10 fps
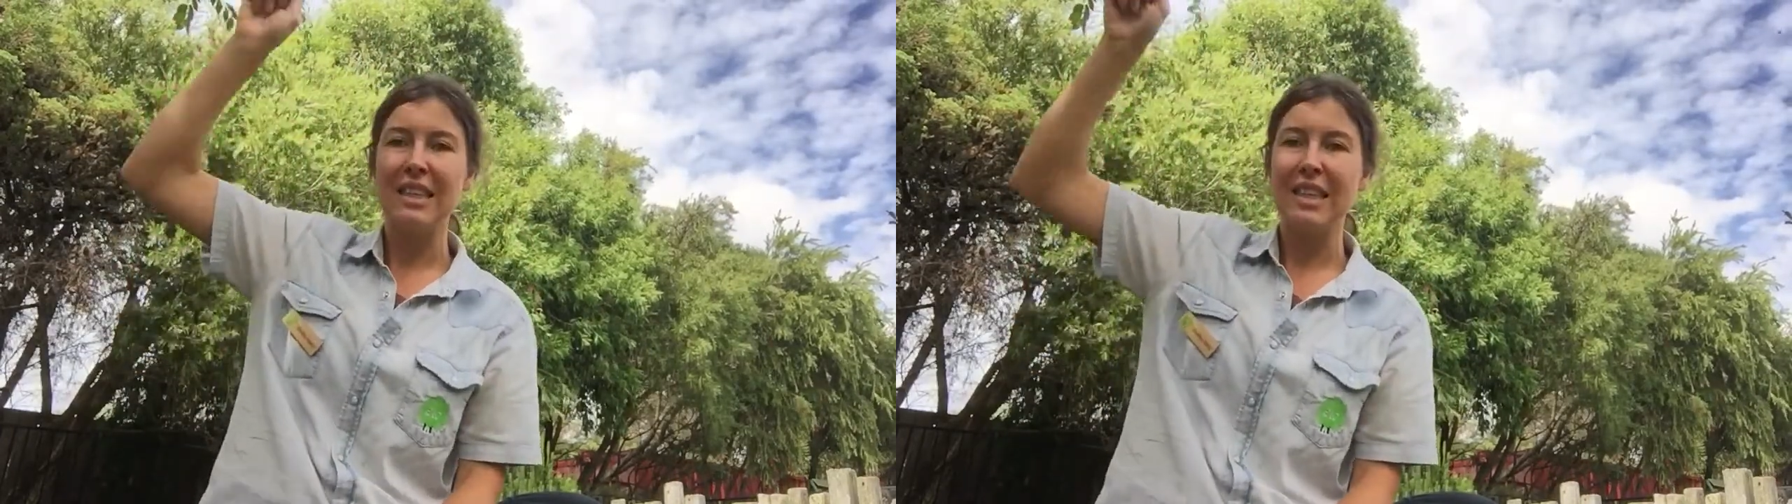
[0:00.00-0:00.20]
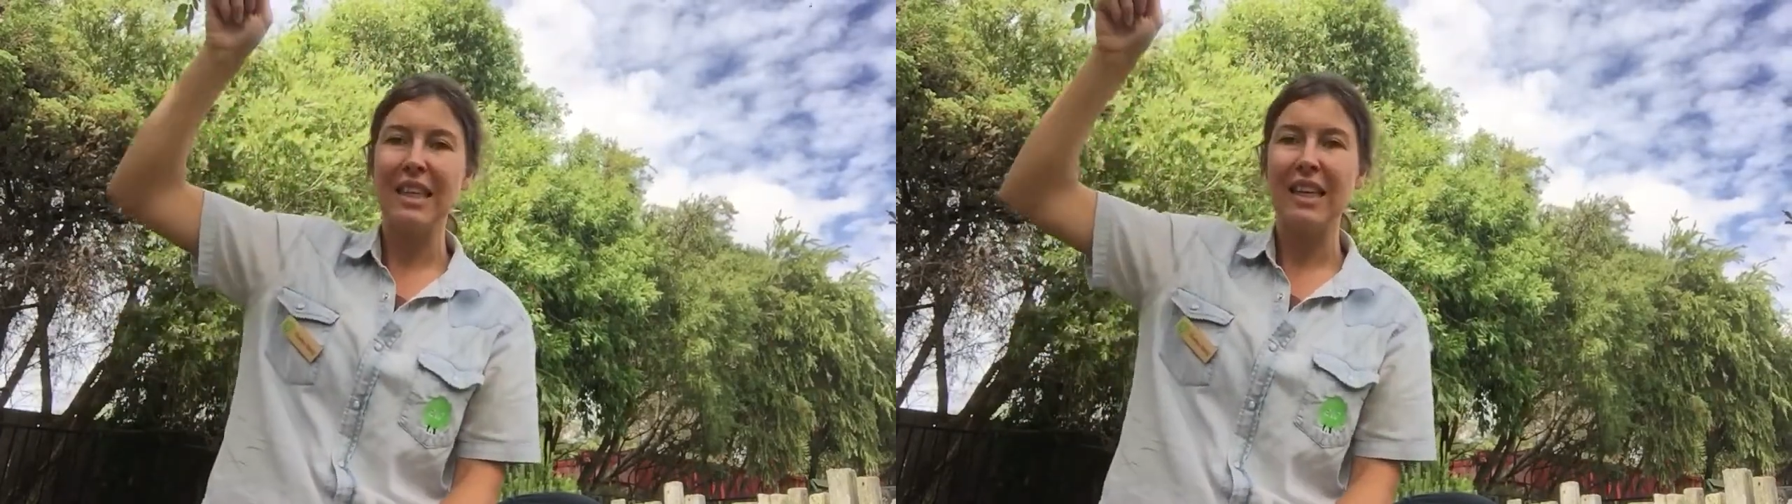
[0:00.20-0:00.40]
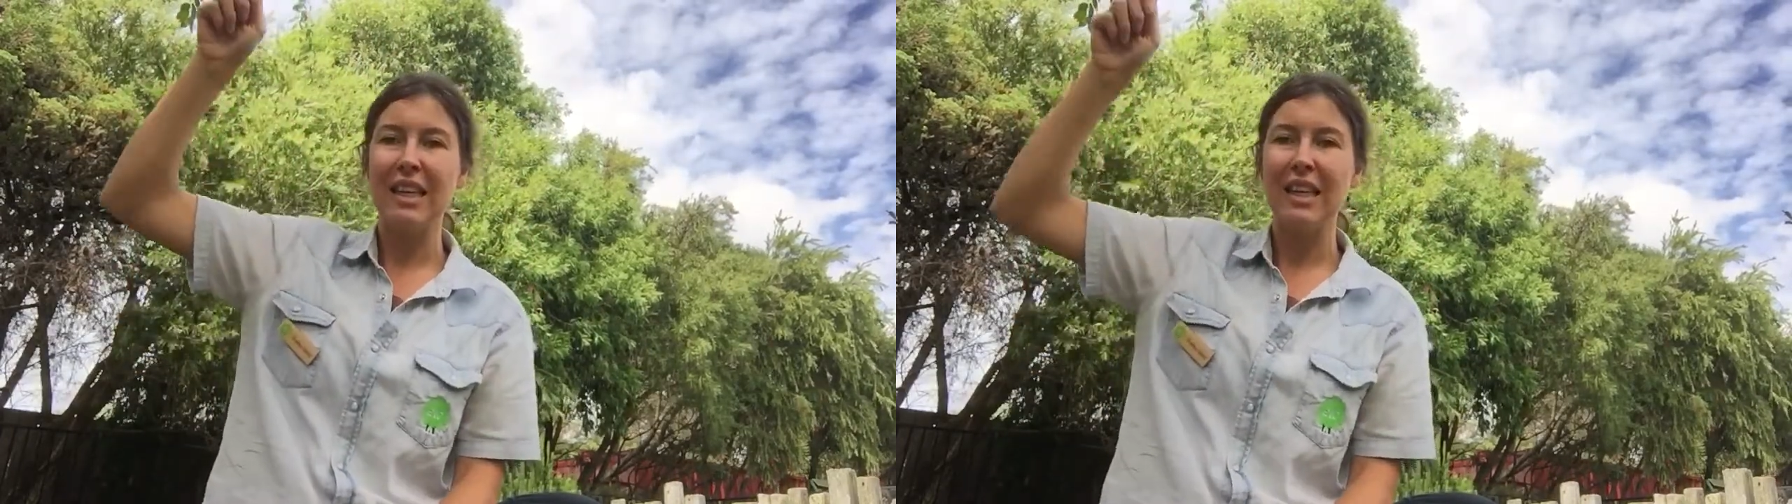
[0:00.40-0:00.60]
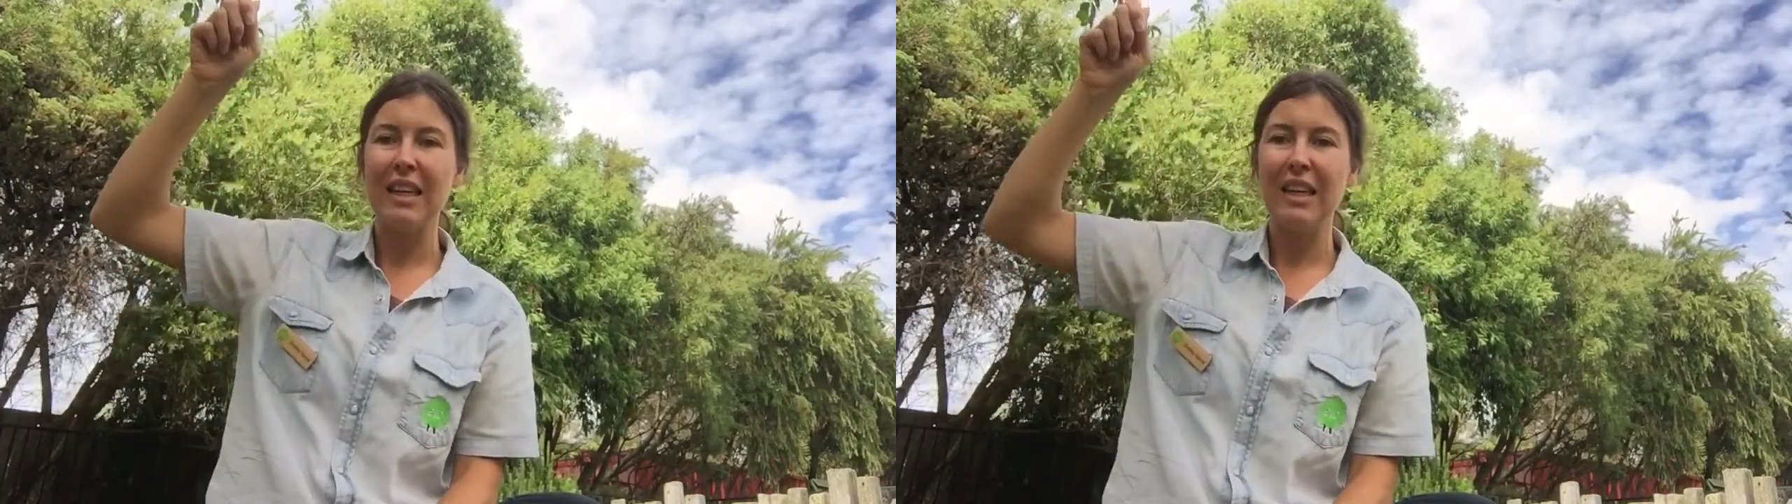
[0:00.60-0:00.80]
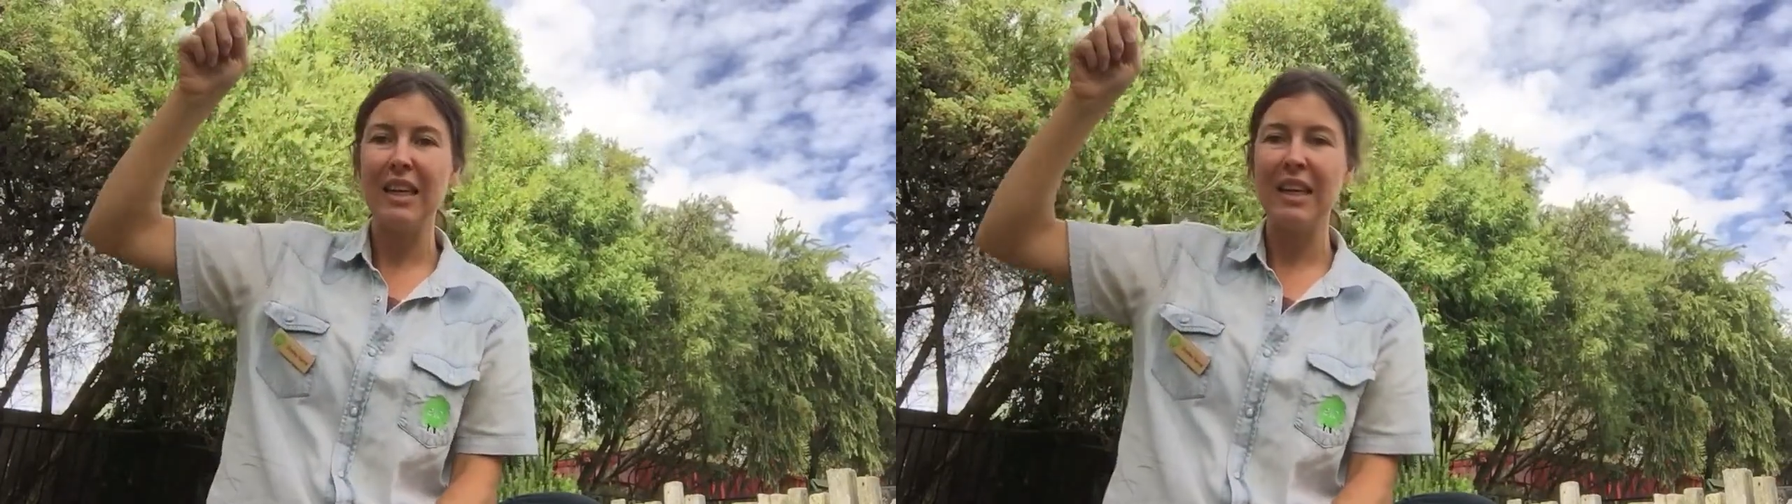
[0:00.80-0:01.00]

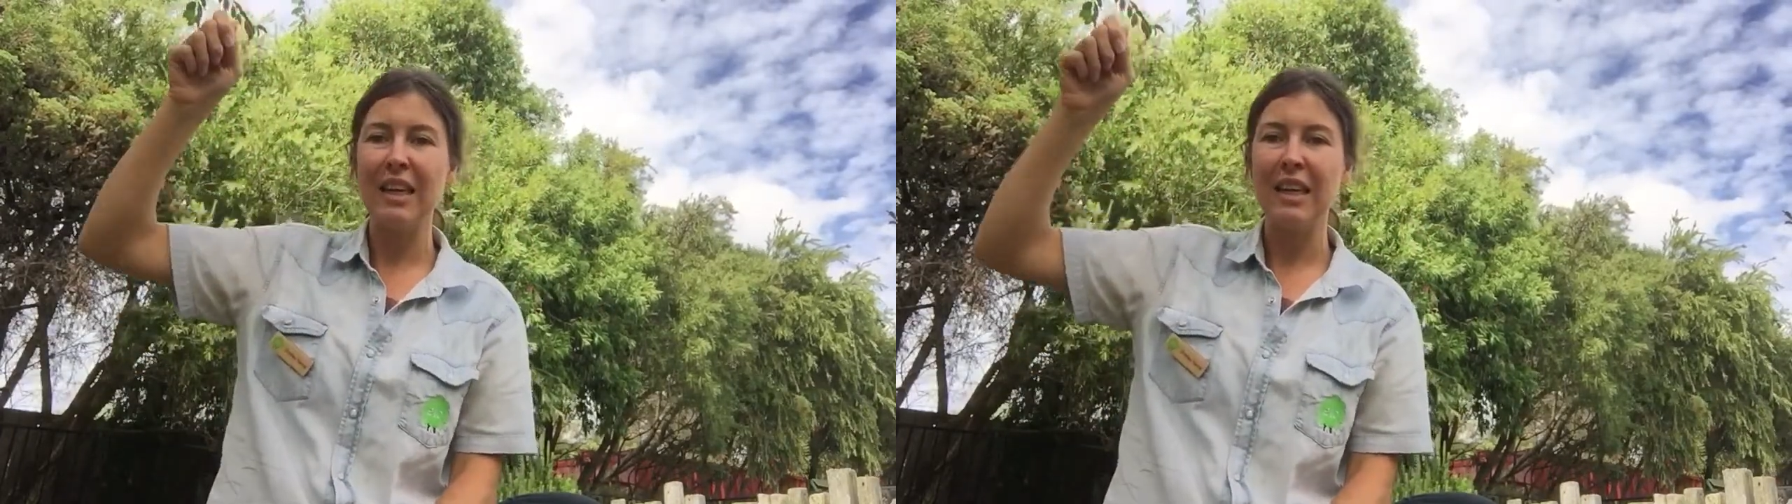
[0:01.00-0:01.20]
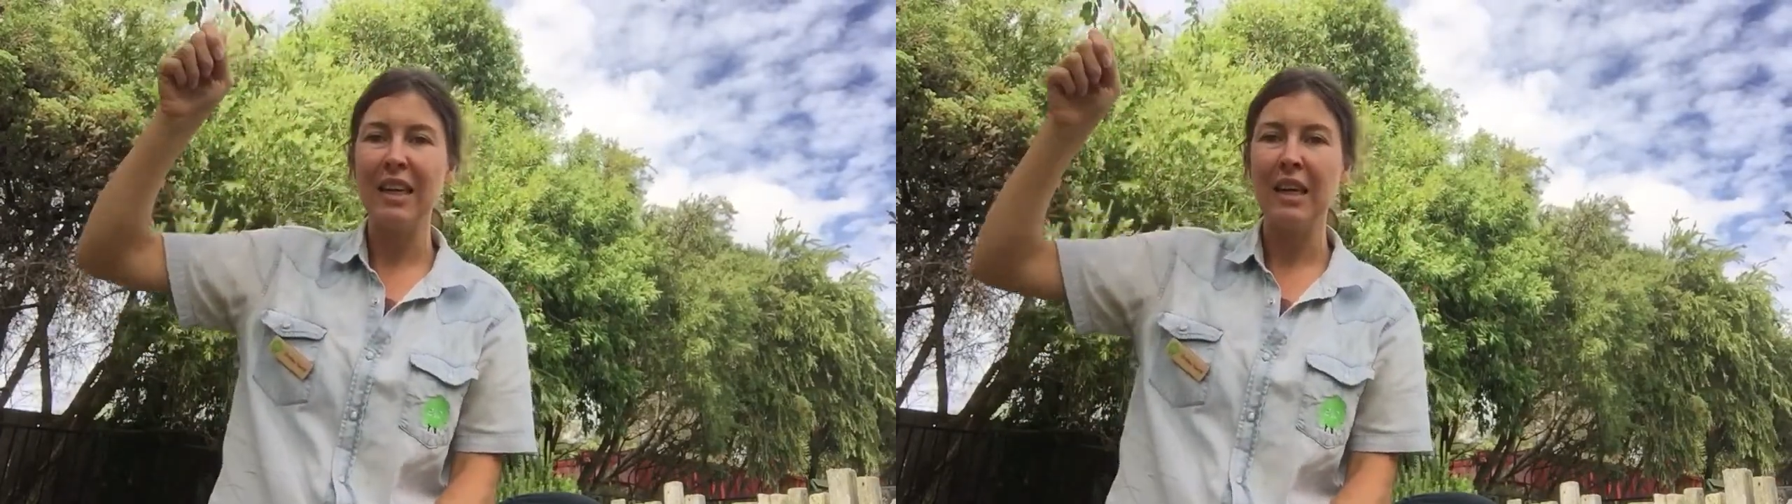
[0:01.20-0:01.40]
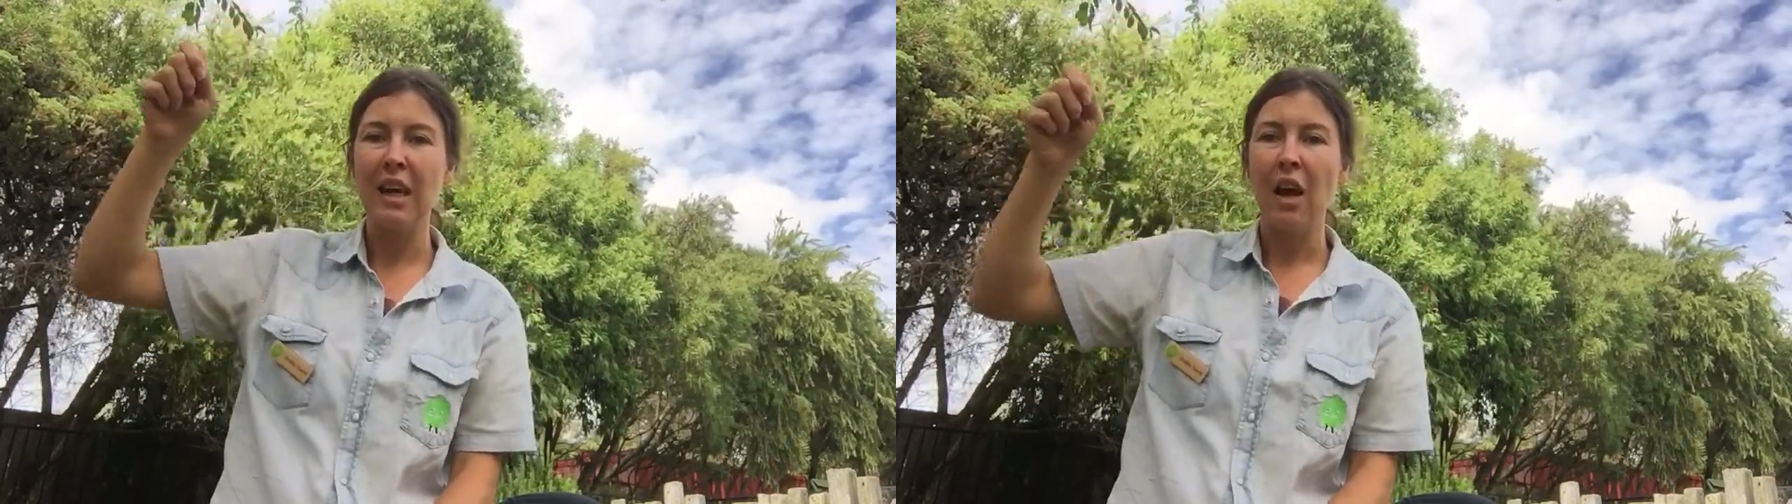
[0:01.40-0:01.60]
ding.